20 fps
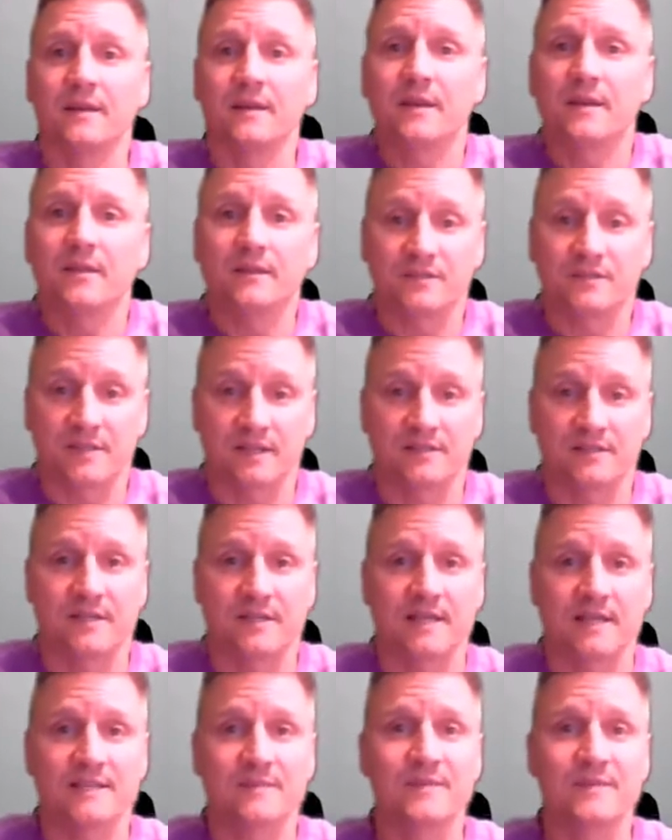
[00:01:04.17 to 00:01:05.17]
this does
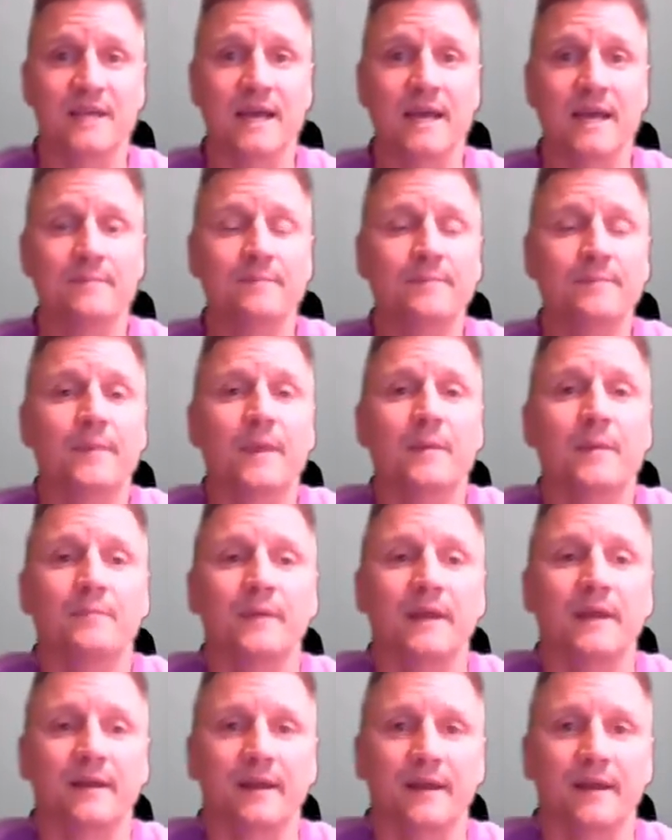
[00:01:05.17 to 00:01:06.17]
take some time,
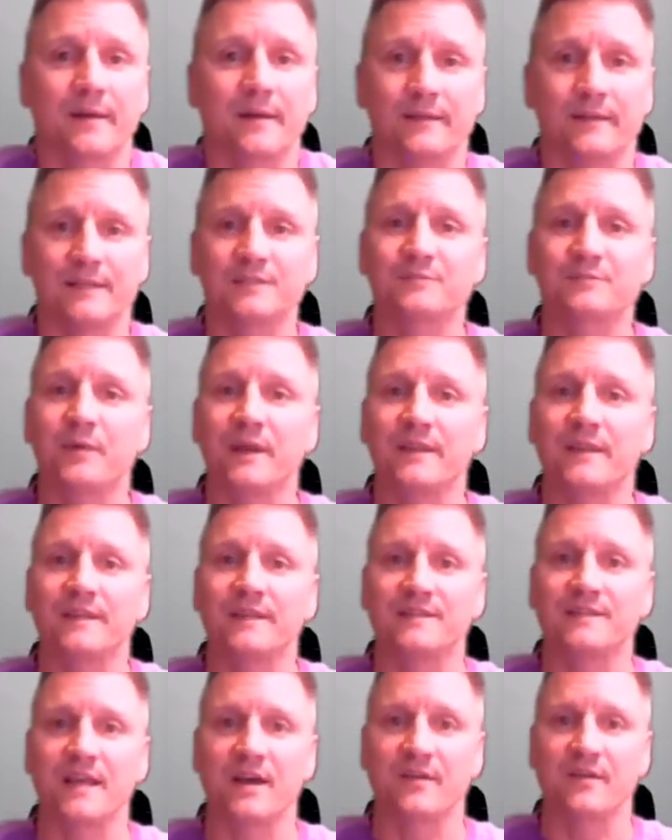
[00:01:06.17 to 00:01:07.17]
but let's break
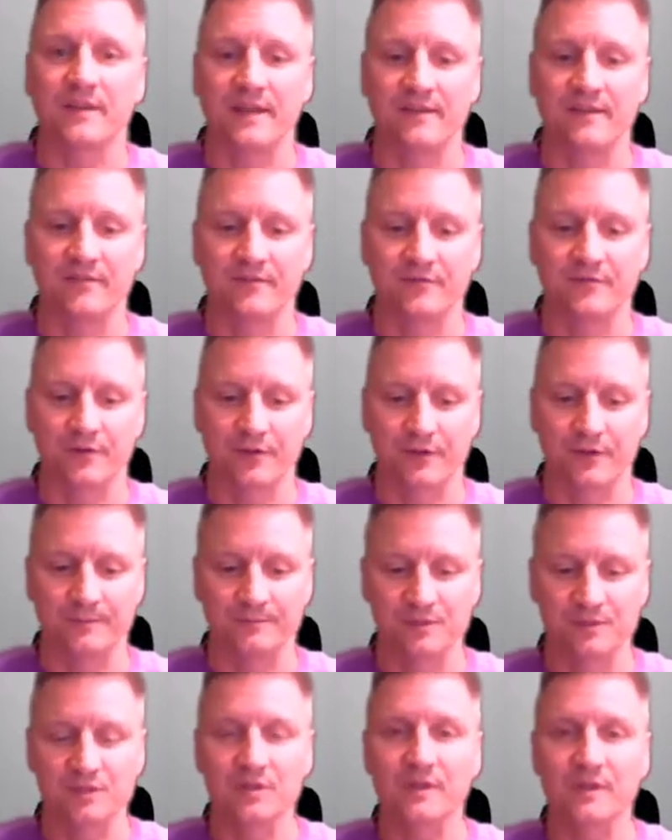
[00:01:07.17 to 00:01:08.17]
these down even further.
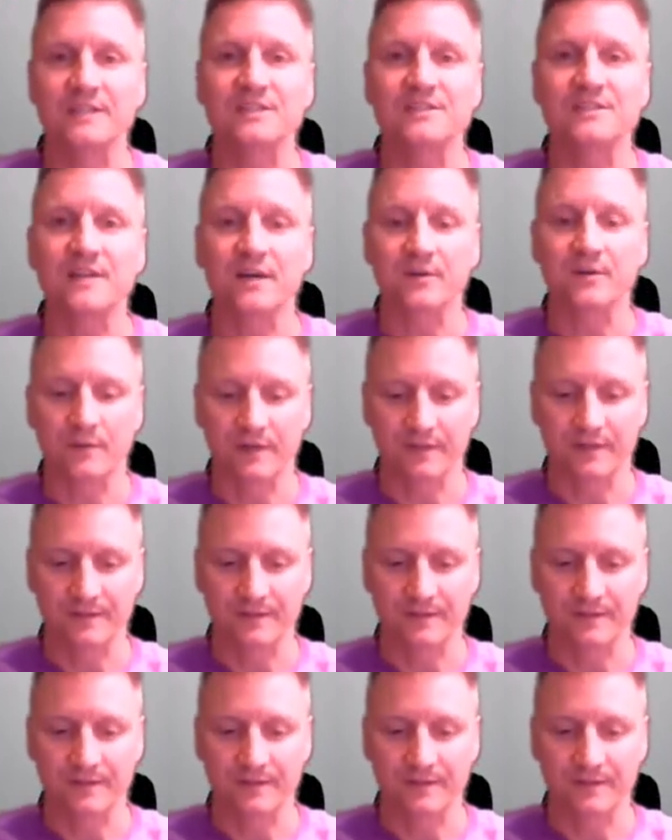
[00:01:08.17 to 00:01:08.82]
So let's start with